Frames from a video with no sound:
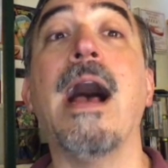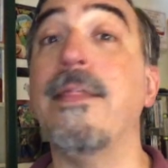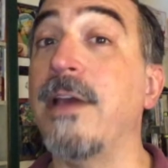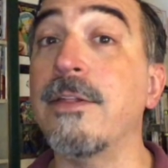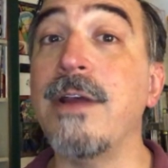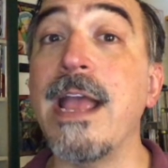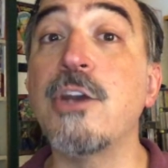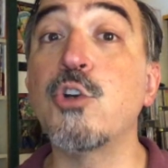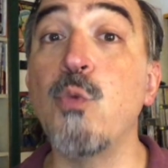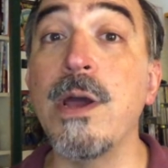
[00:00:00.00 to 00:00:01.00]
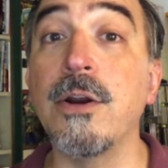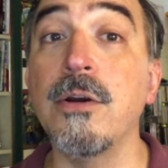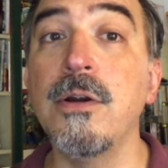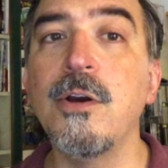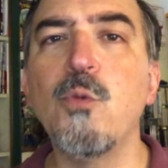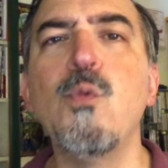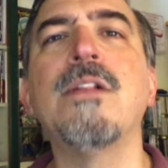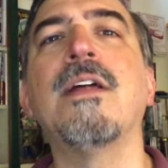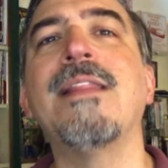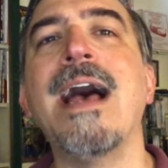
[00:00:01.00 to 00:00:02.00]
On the other hand, Twitter
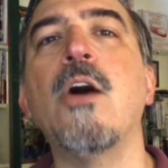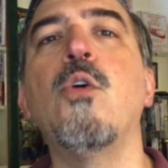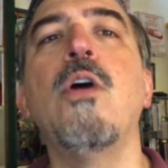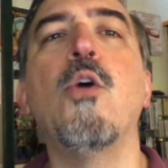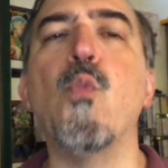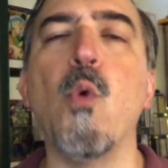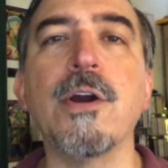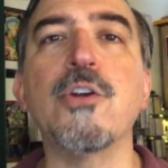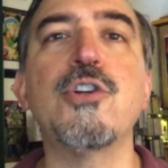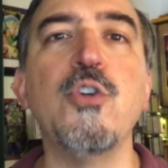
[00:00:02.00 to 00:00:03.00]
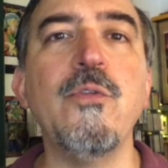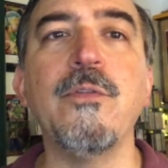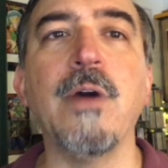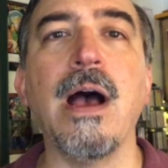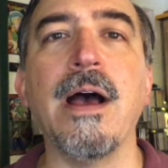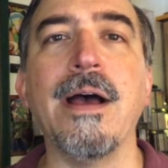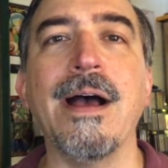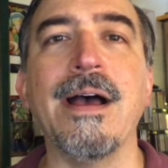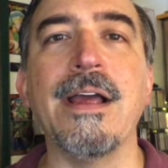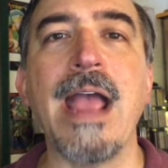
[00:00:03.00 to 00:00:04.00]
will allow 1 or 2
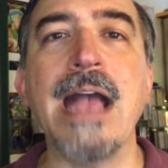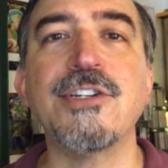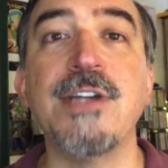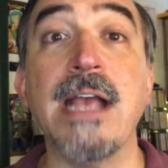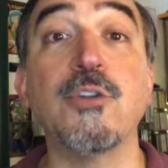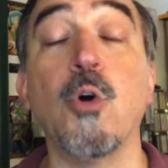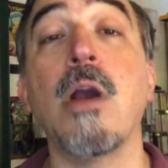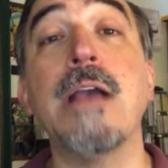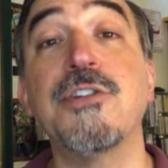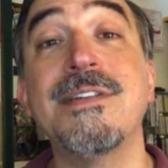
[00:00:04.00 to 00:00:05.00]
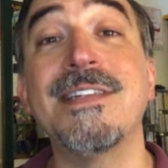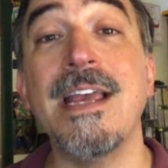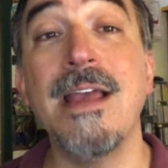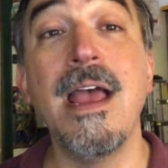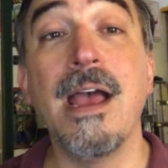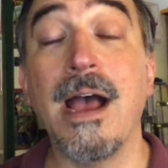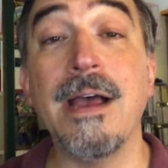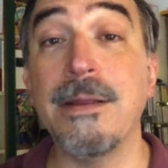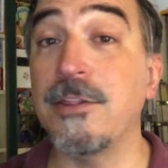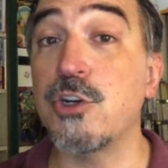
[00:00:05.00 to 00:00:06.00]
hashtags, or I should say,
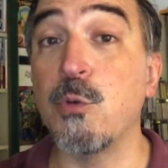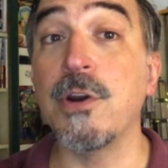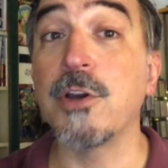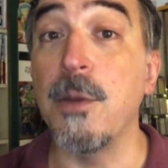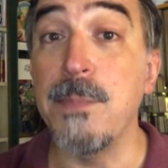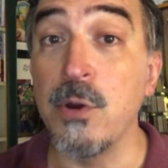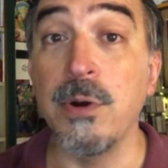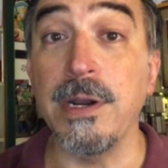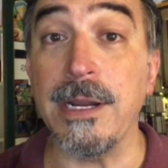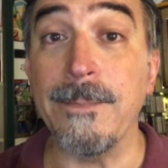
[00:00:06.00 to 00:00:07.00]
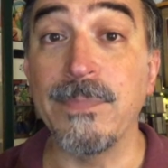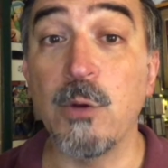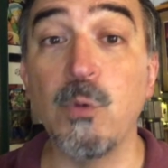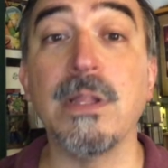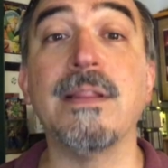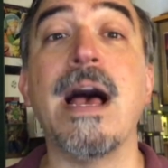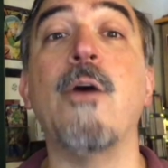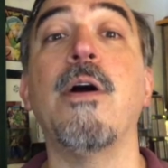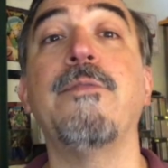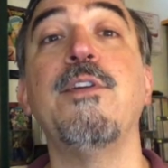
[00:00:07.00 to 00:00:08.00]
the Twitter community will
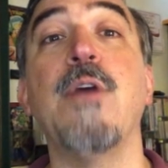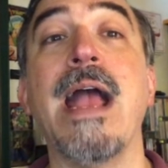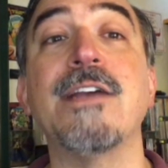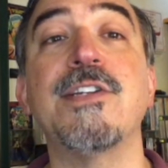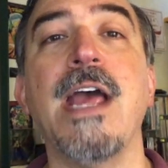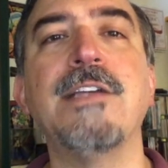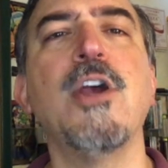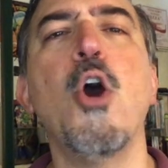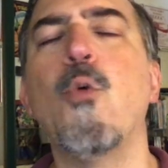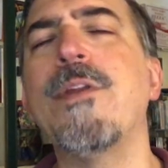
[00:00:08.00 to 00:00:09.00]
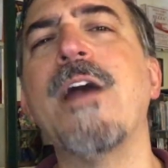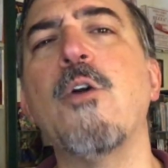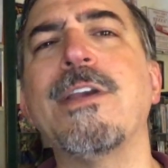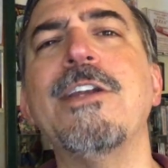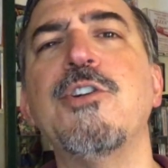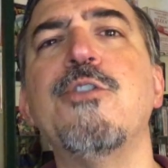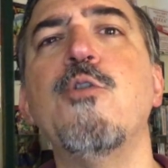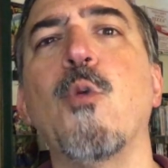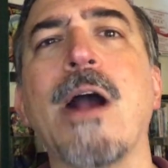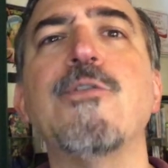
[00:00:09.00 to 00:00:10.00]
allow a few hashtags without getting too
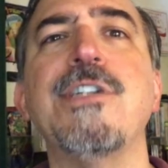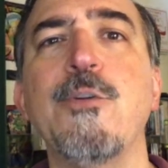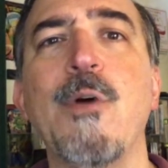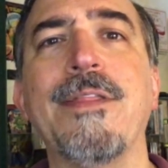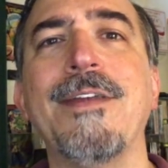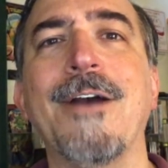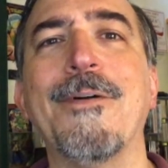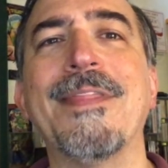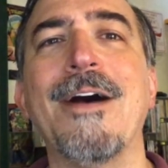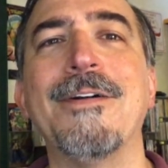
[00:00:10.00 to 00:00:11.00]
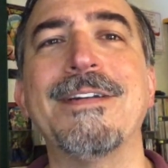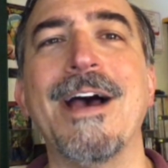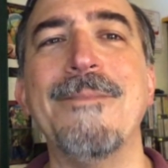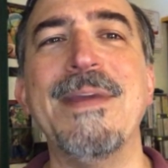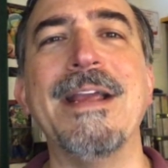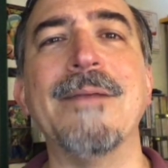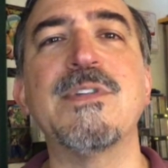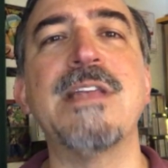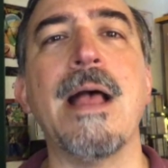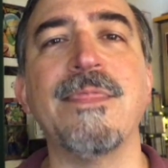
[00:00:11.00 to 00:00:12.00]
grouchy with you, without being
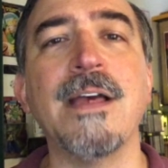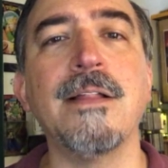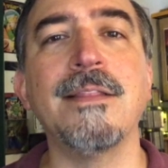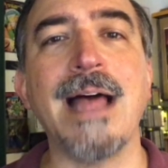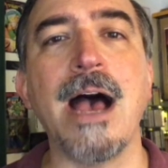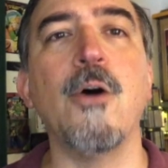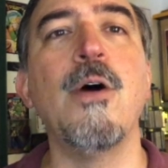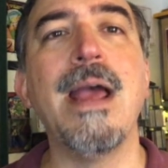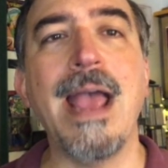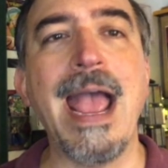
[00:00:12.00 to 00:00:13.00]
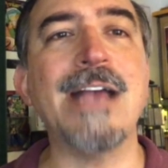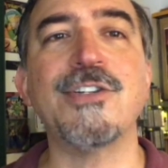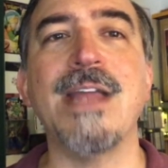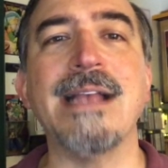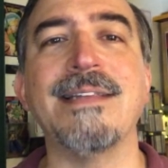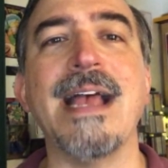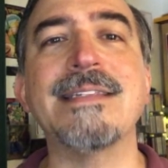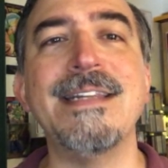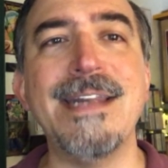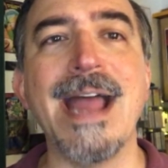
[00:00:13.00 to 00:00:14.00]
upset. They'll allow hashtags.
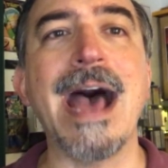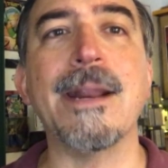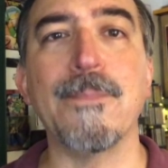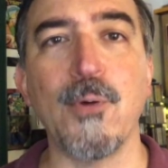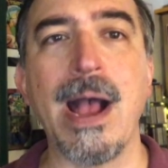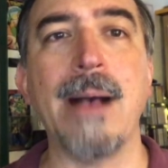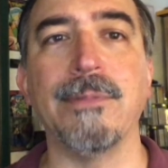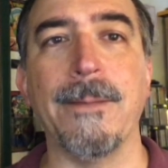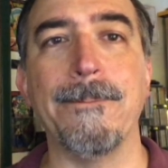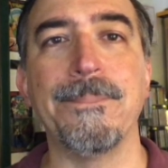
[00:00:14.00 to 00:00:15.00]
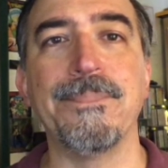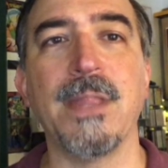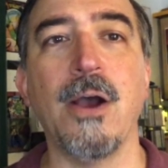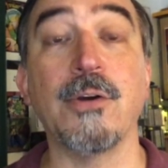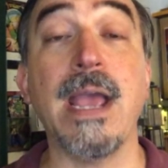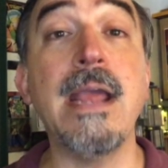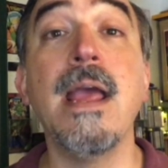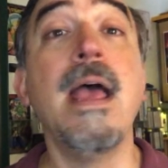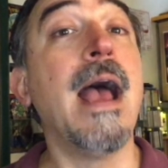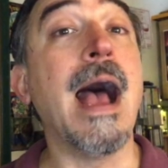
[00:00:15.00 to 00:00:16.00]
That's not a problem, okay?
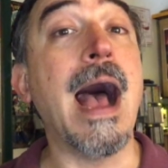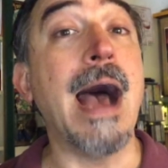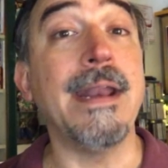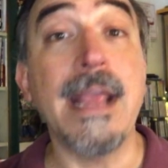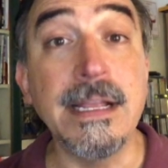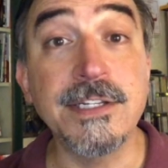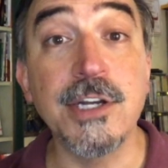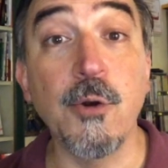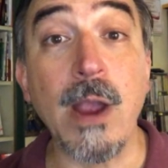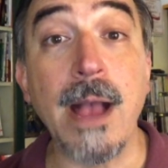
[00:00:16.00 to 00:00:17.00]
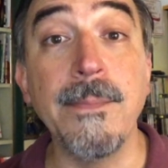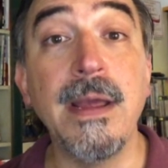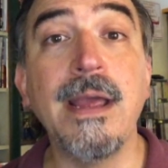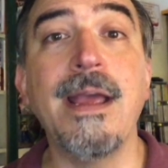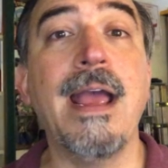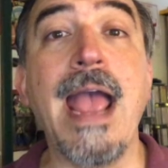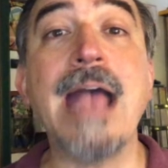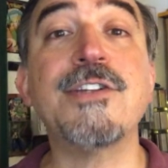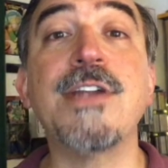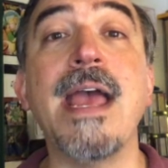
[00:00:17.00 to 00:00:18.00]
On Instagram,
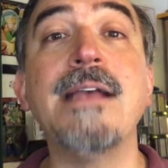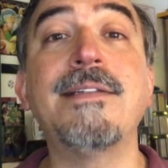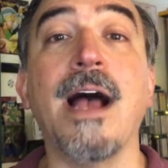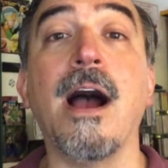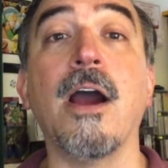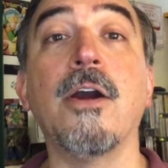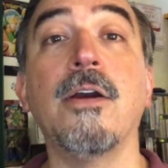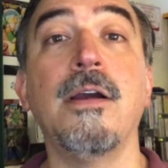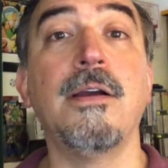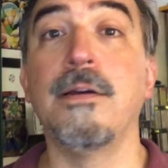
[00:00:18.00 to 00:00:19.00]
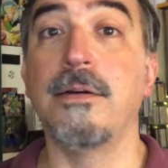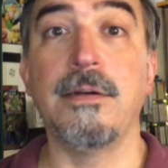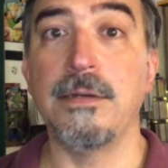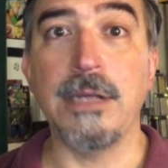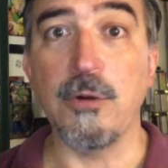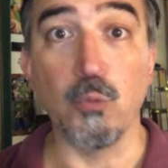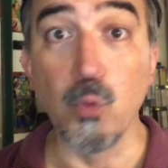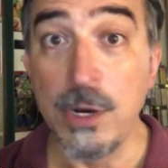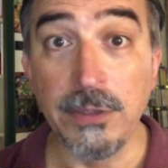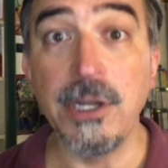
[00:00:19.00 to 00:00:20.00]
hashtags are
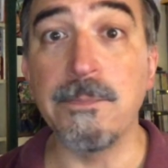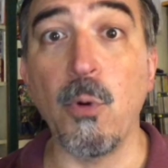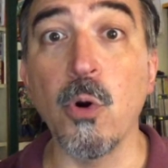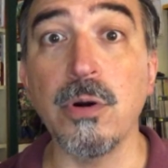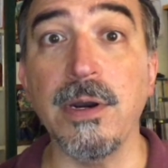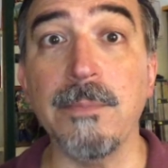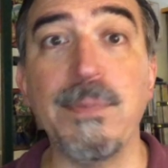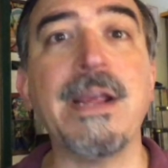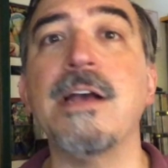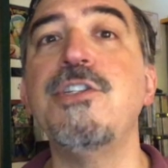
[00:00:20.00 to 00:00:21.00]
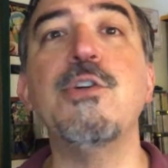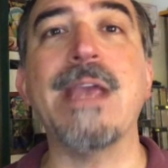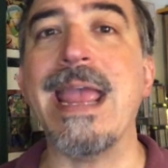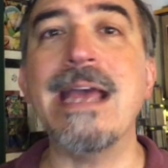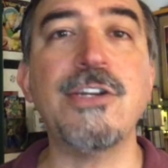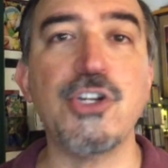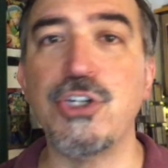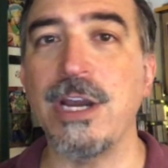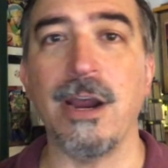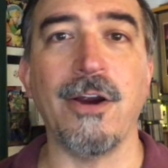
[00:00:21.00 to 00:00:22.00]
really important because you can't
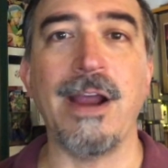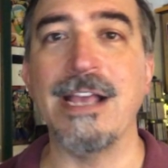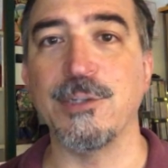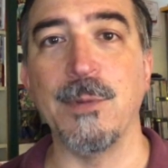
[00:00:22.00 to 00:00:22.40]
share as